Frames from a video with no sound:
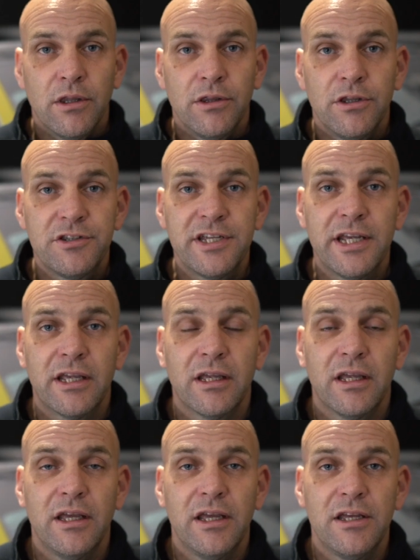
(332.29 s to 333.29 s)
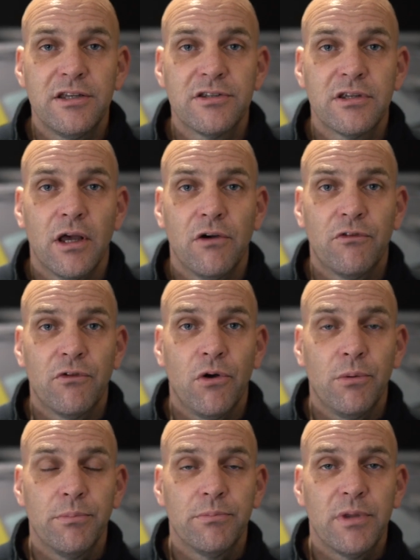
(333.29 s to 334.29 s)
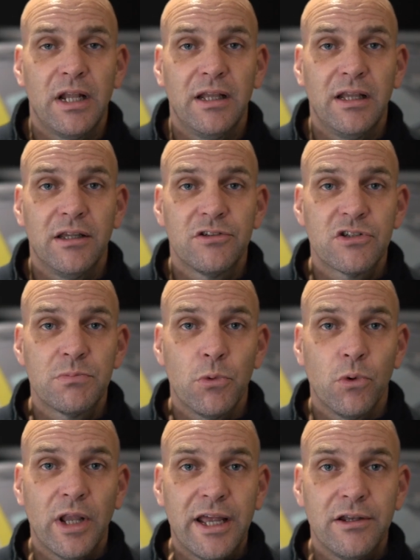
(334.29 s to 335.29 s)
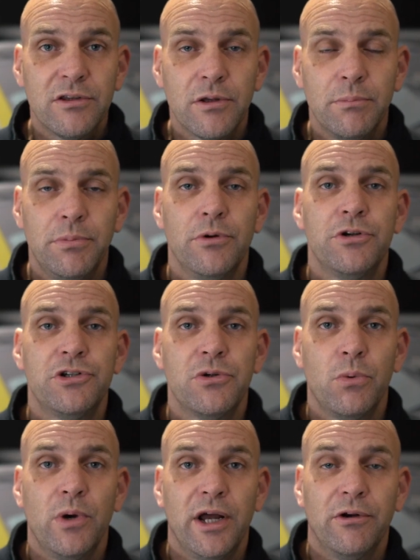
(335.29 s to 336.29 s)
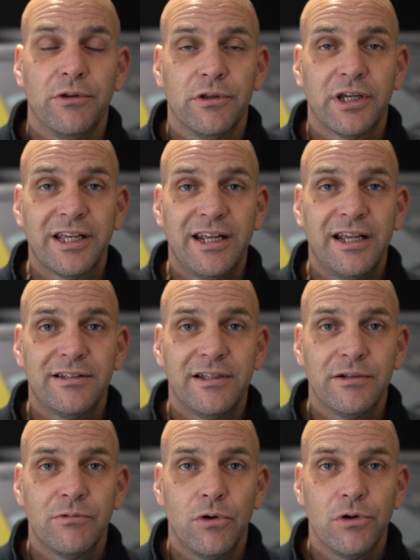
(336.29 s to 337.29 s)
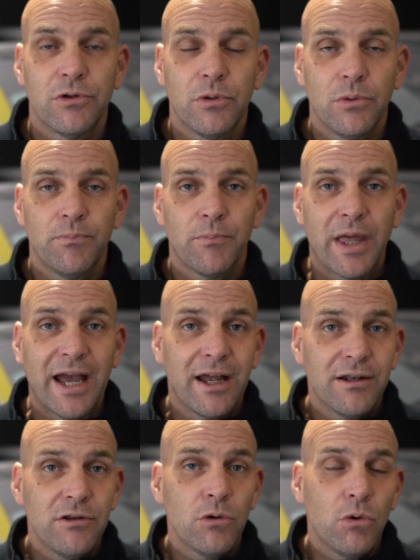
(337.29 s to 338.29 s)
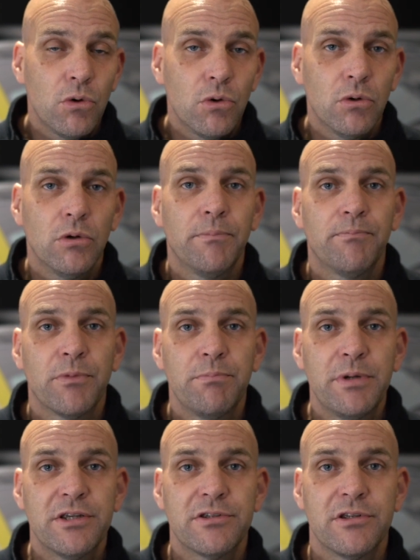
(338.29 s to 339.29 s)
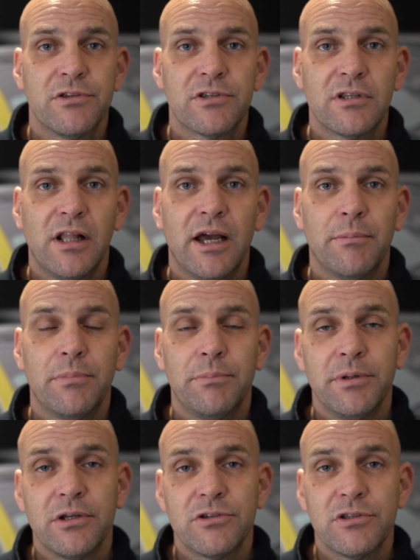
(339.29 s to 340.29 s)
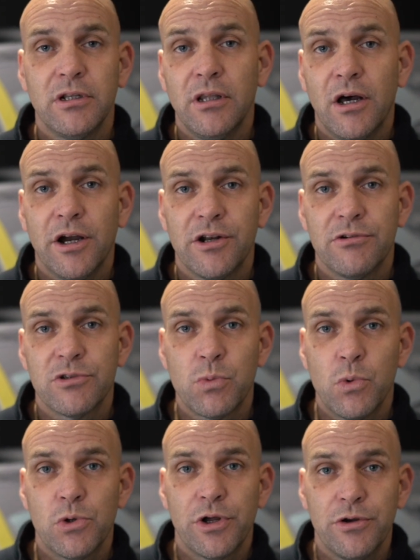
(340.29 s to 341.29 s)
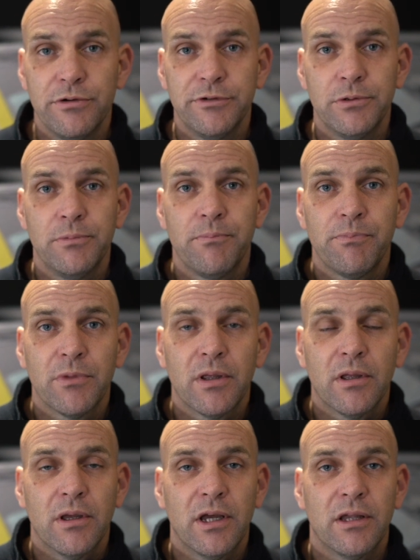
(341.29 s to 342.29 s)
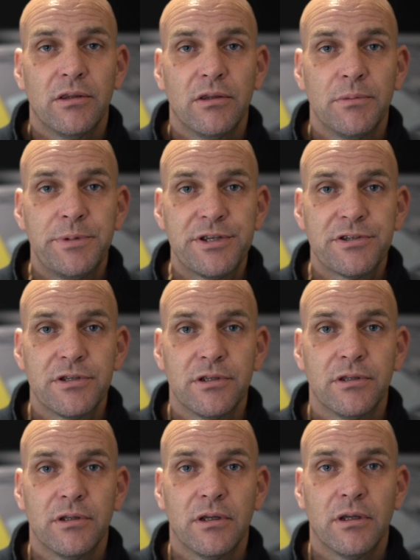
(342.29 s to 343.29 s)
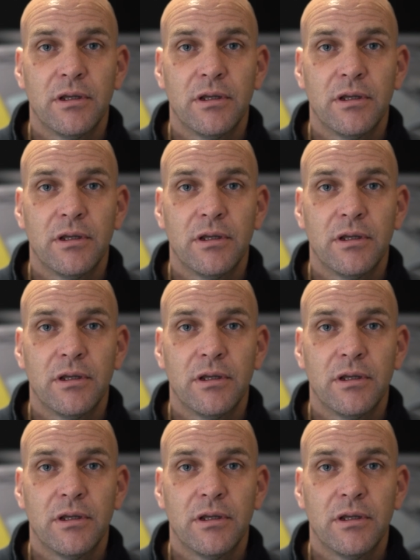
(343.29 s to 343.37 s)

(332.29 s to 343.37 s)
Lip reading: The tick is from small end bush wear on the connecting rod and or piston slap because the liner is worn oval and the piston